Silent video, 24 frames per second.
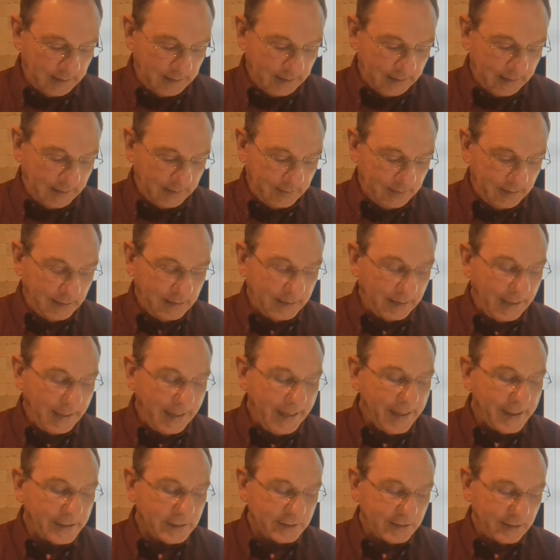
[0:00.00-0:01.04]
And then
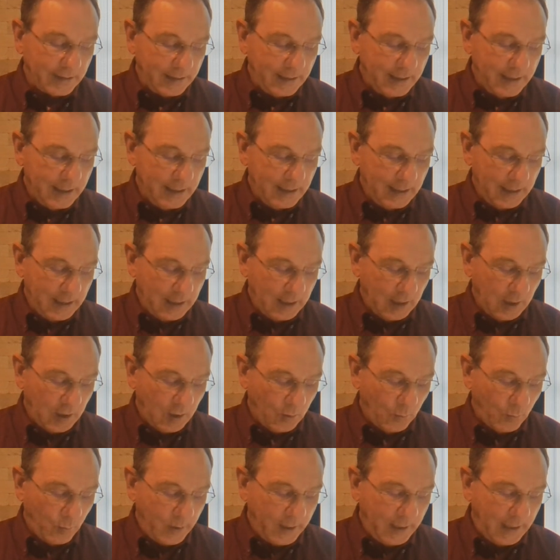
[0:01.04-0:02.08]
lastly,
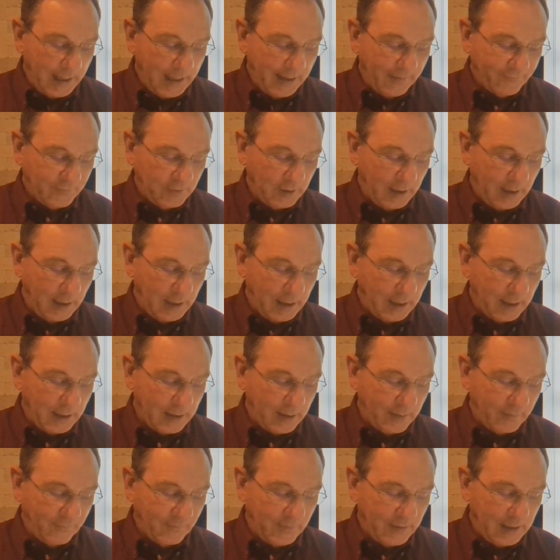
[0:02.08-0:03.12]
we have
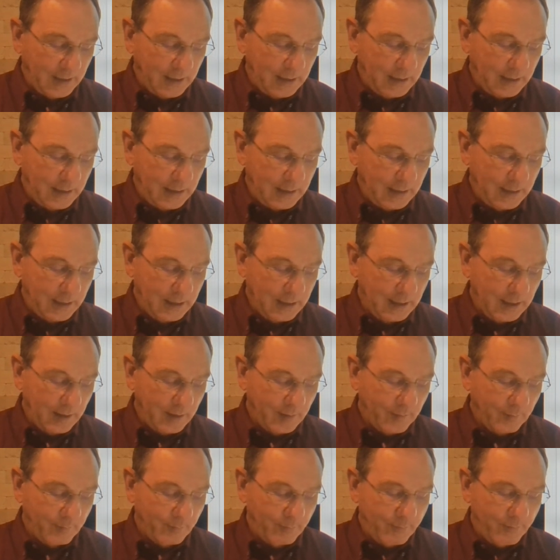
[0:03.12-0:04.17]
to
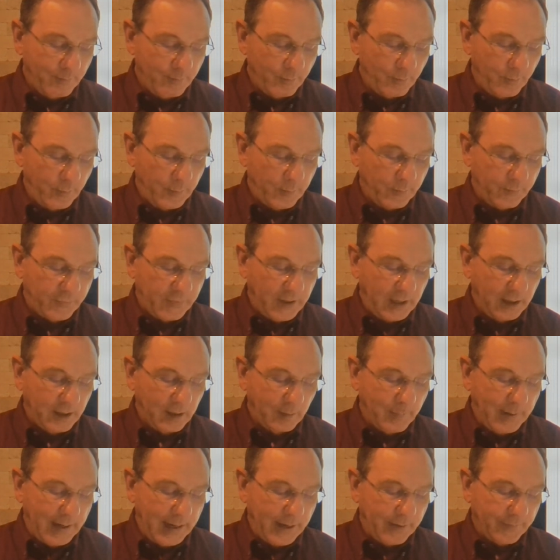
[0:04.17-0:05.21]
think
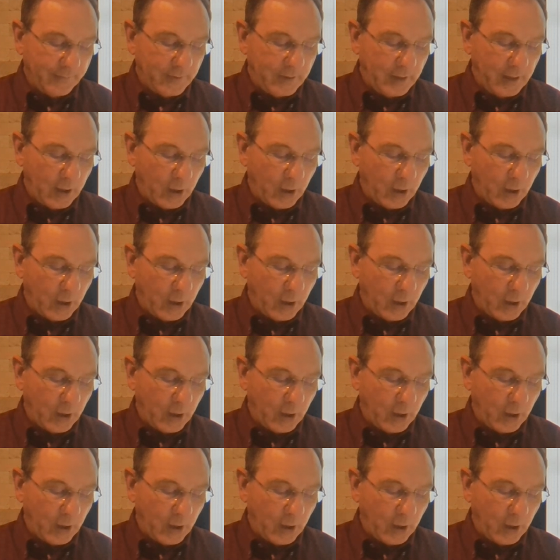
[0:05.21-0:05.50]
about the